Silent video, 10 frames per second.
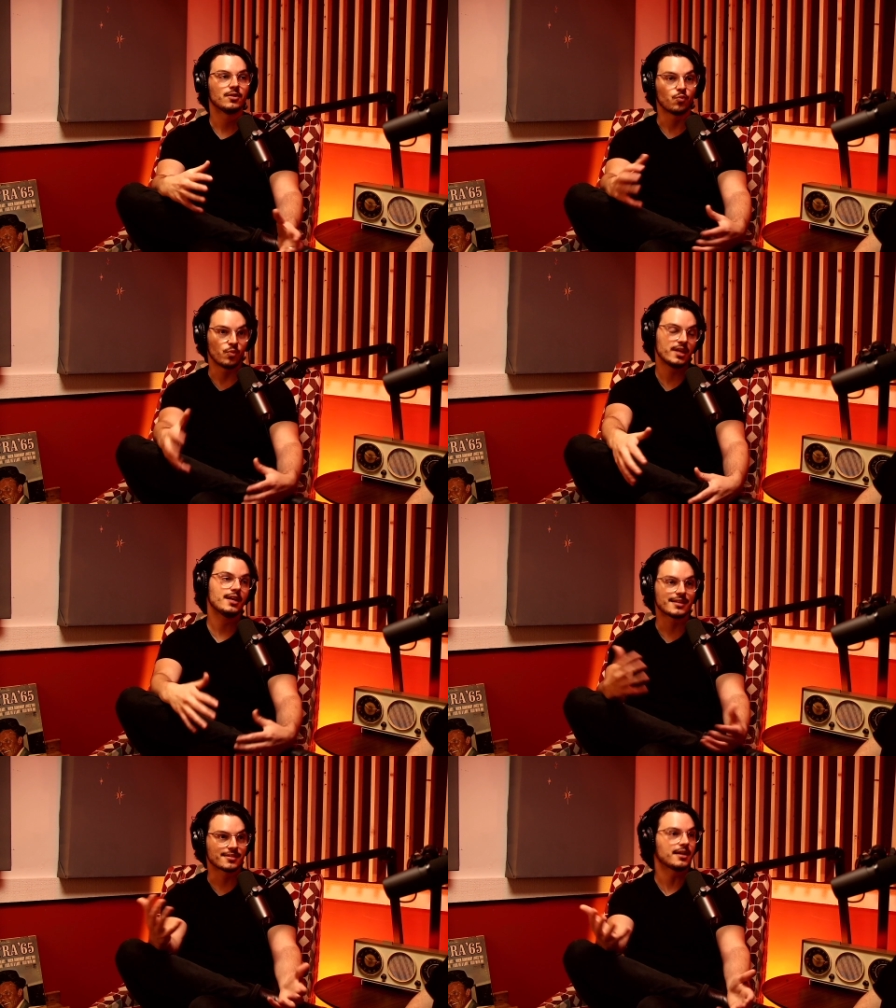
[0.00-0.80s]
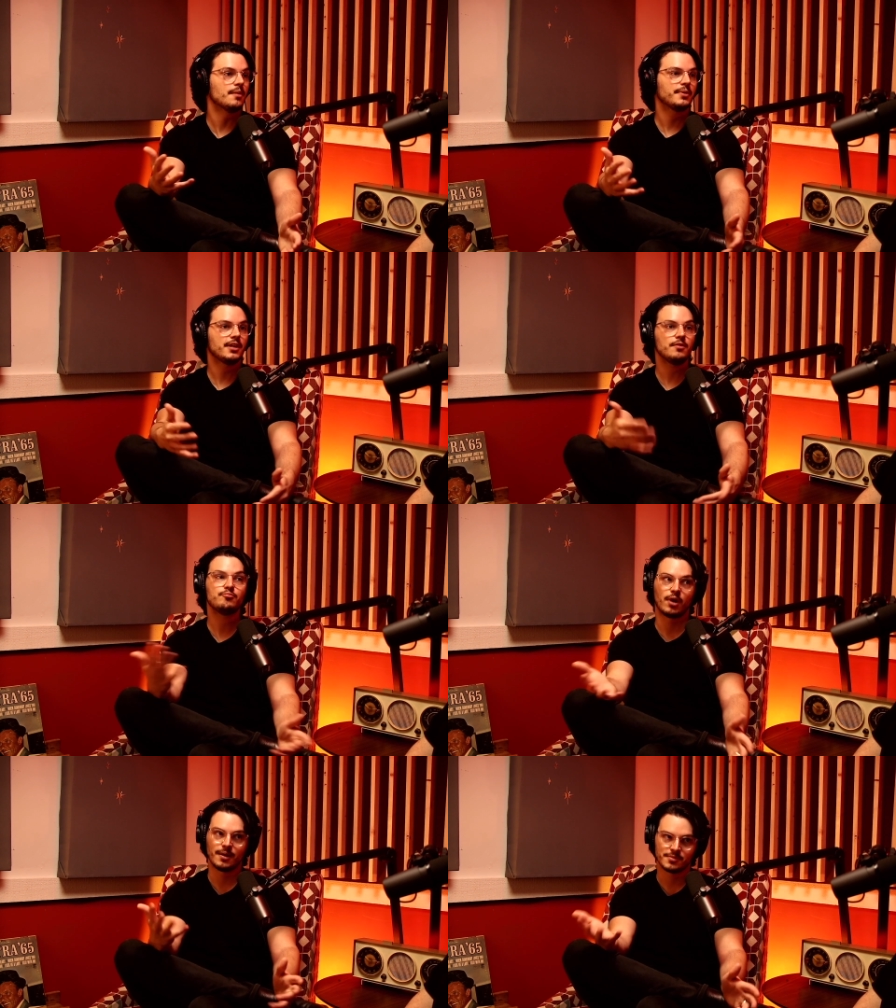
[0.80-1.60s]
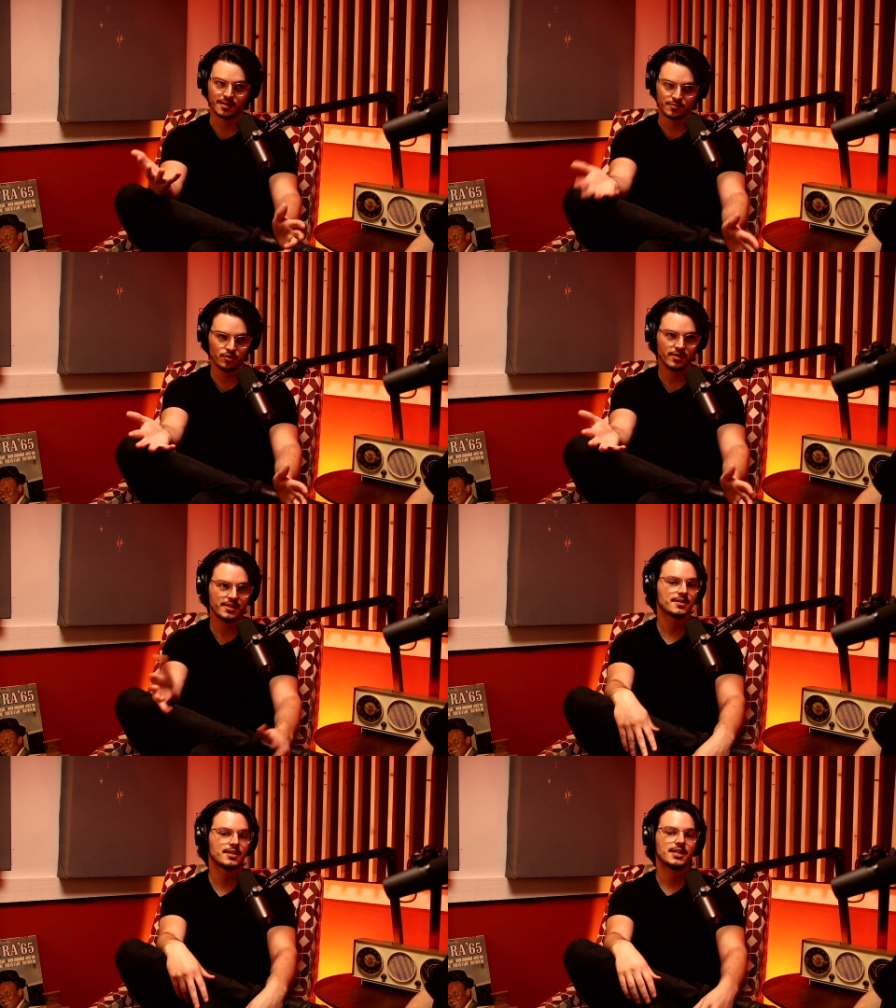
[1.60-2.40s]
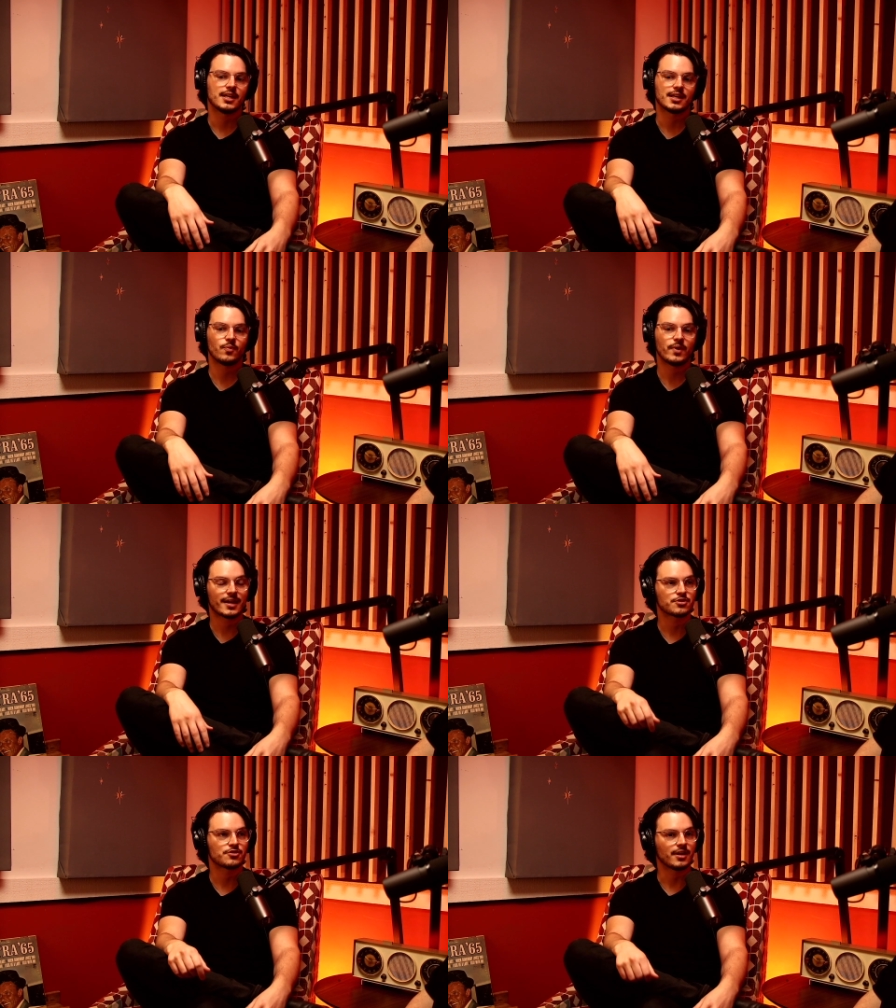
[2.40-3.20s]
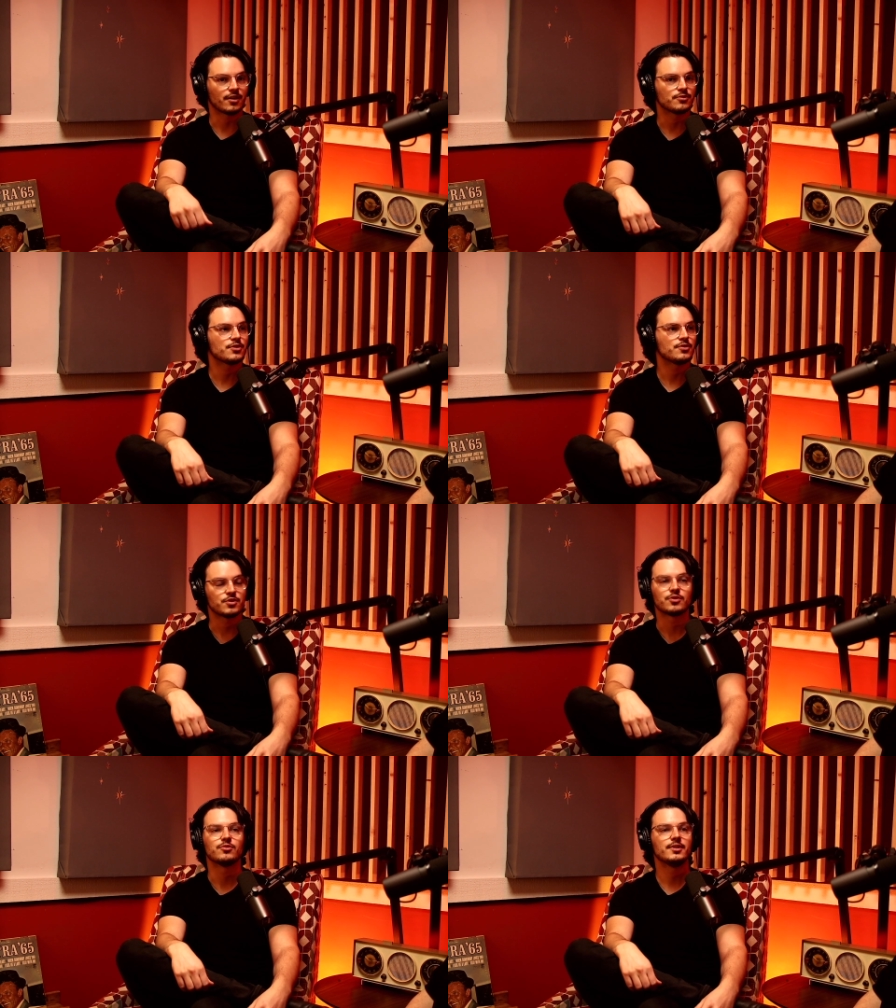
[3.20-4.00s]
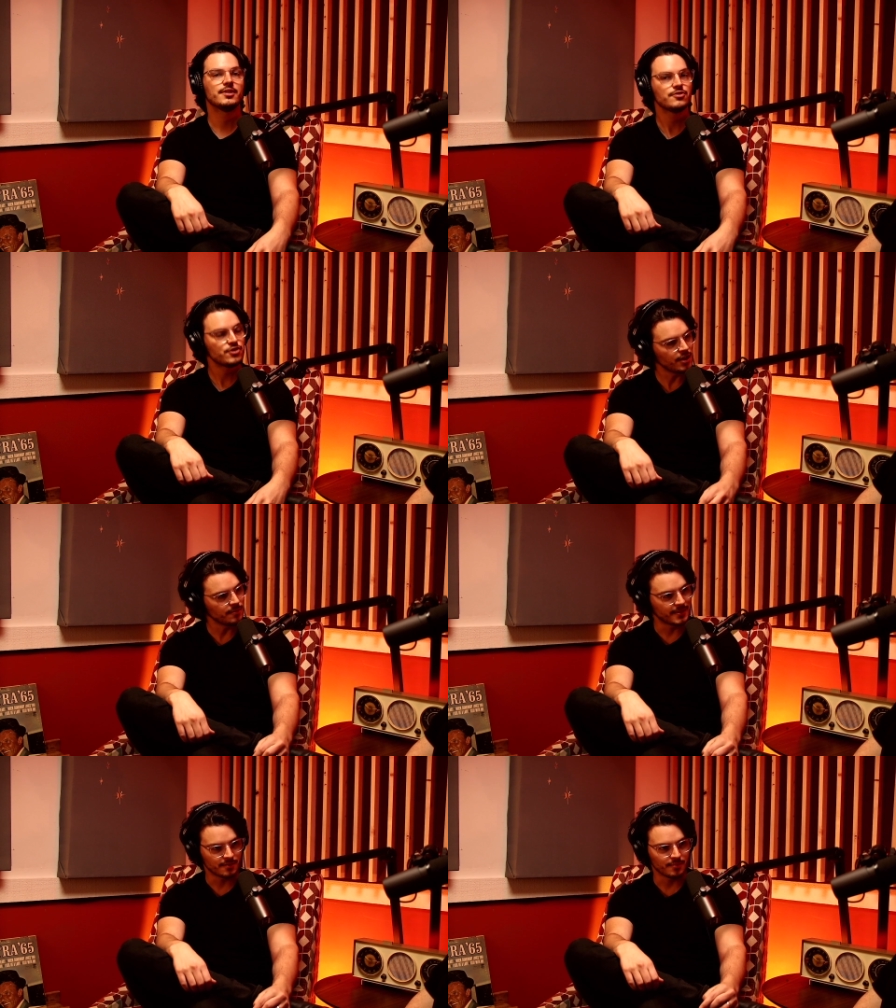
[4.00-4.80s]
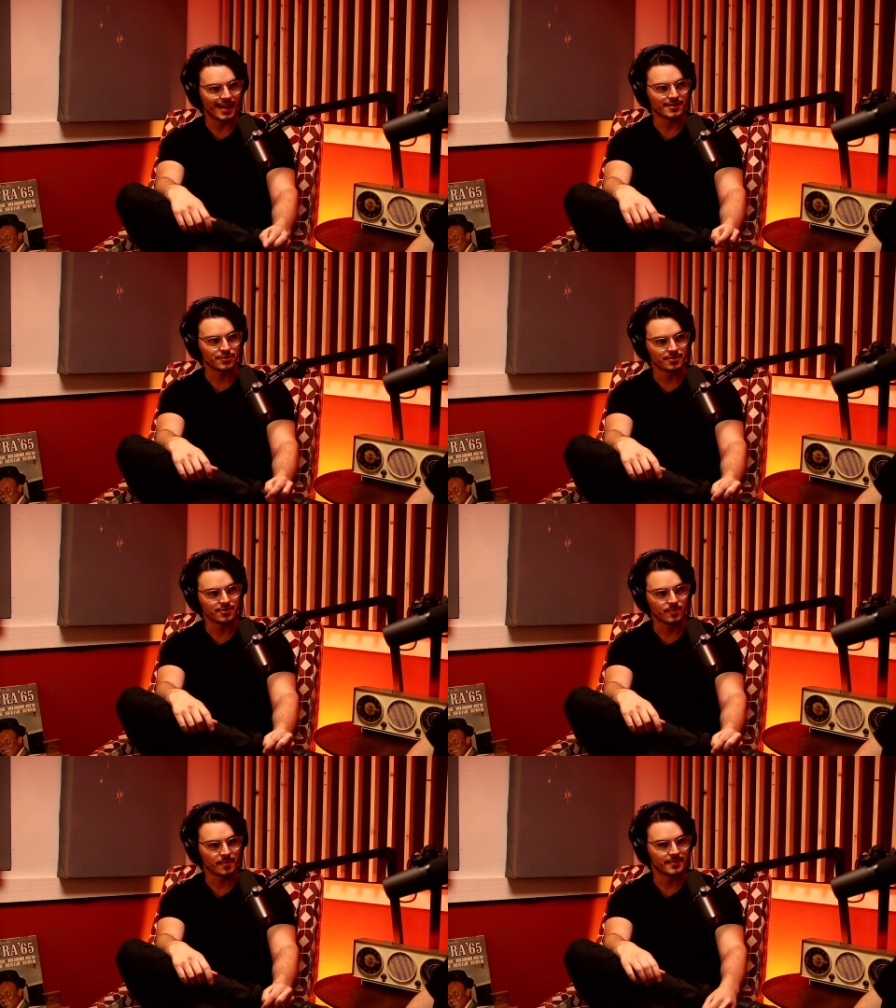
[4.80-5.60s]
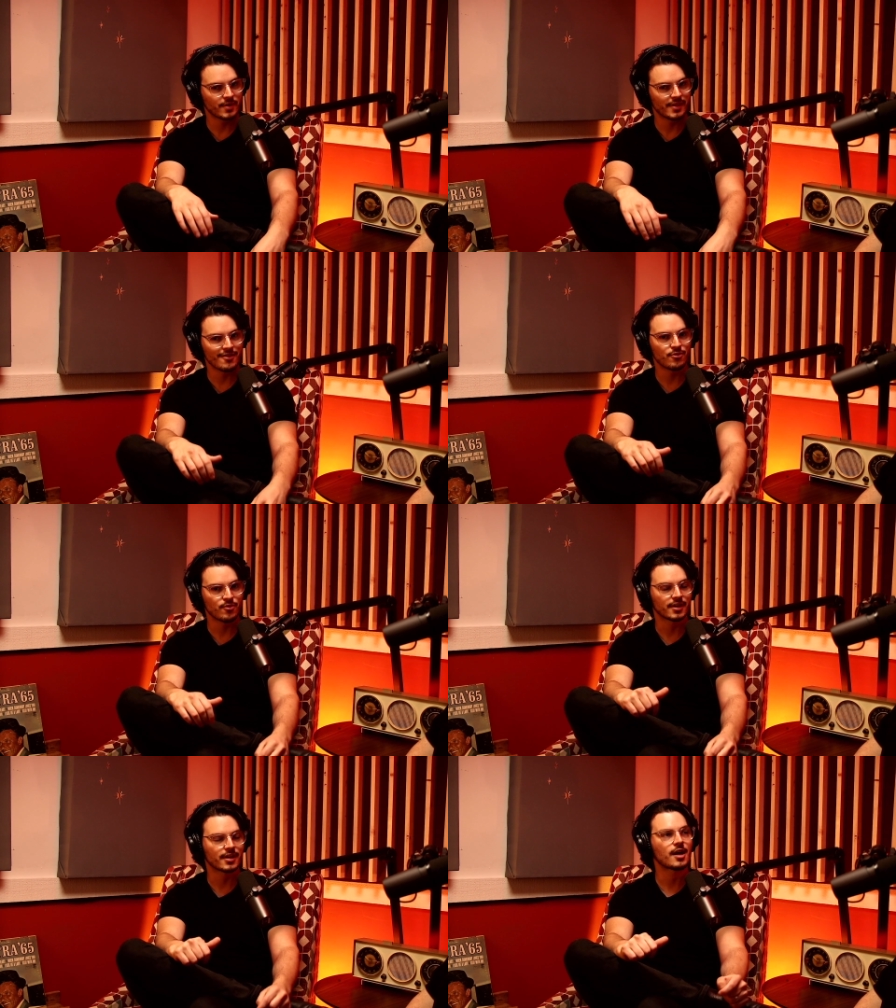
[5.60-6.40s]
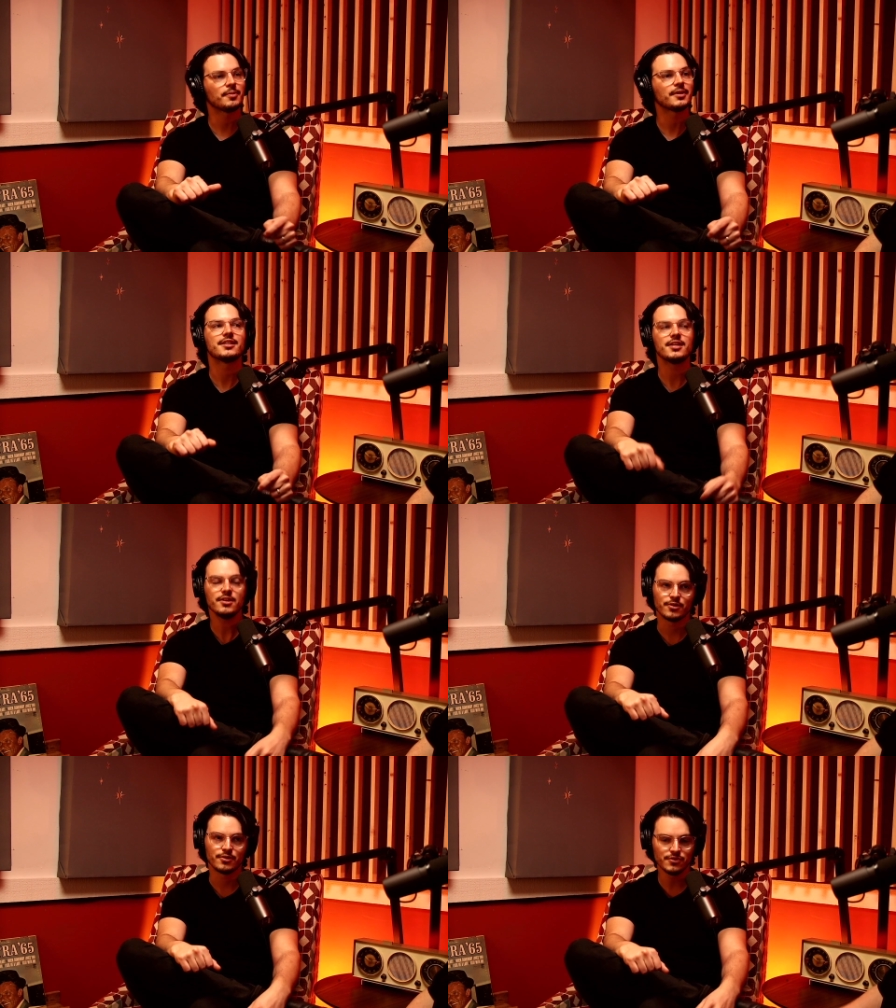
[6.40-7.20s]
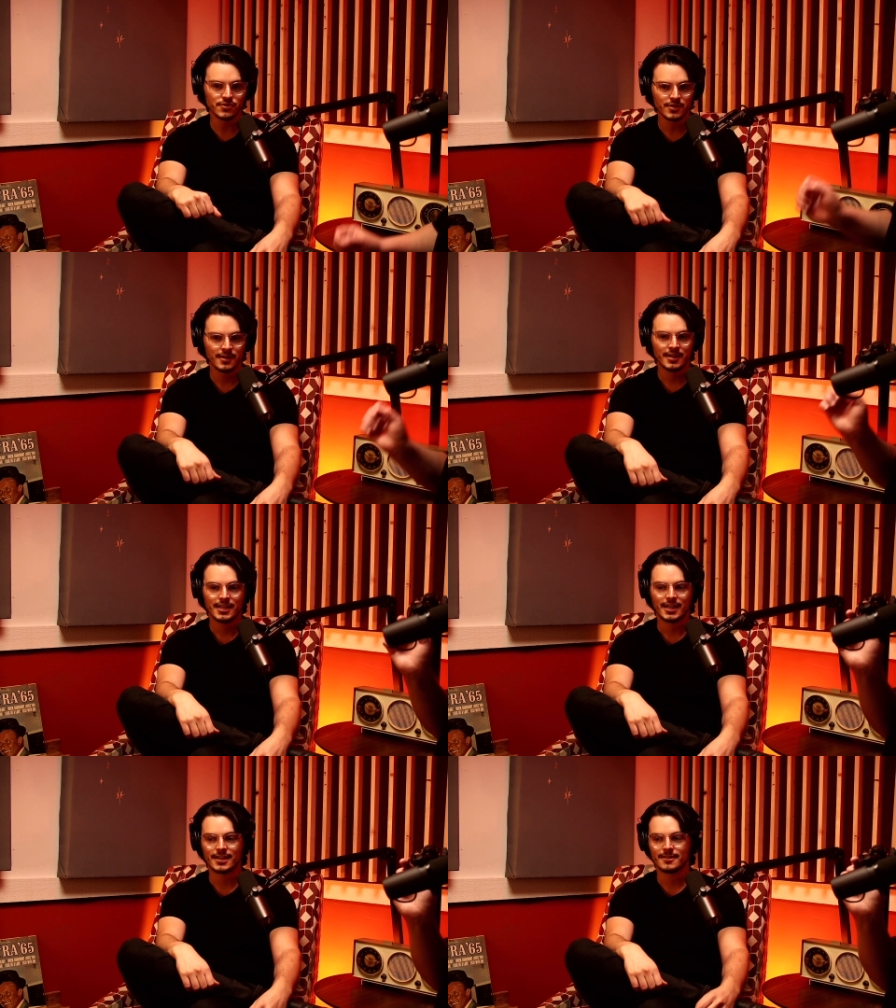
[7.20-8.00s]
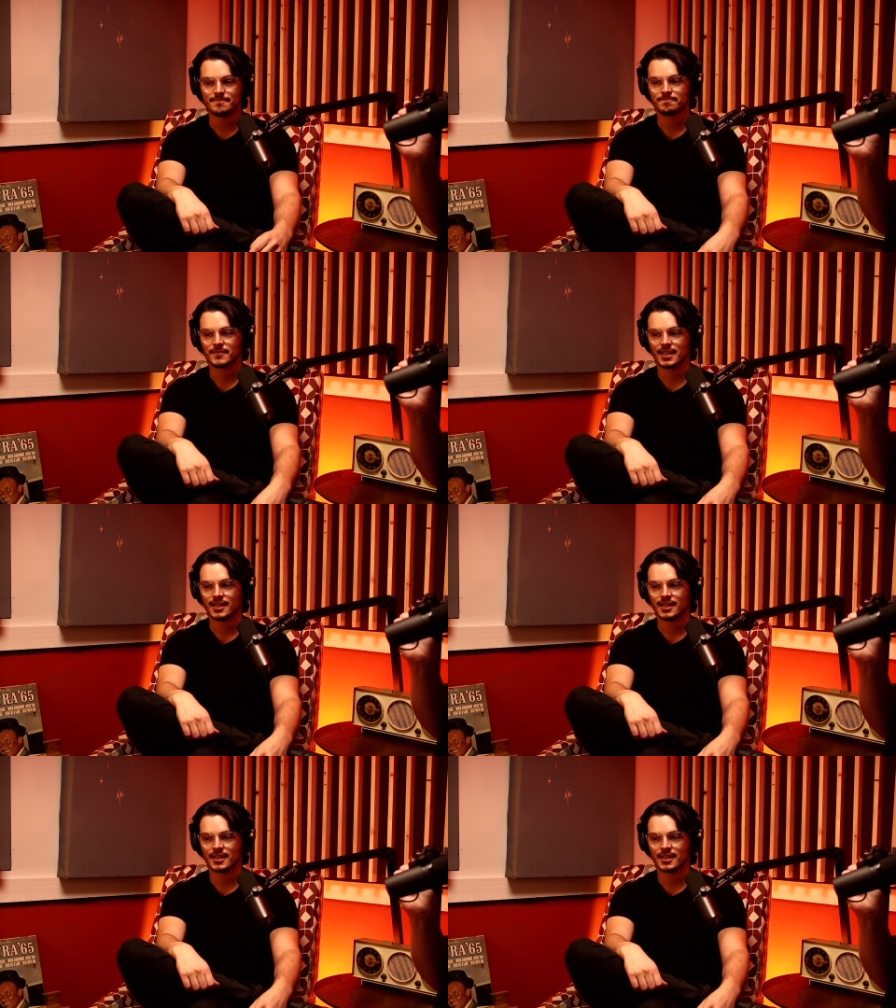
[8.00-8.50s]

We, as a company, Primetime Toys, we actually also do gel bead blasters. We've been doing that for a couple of years, and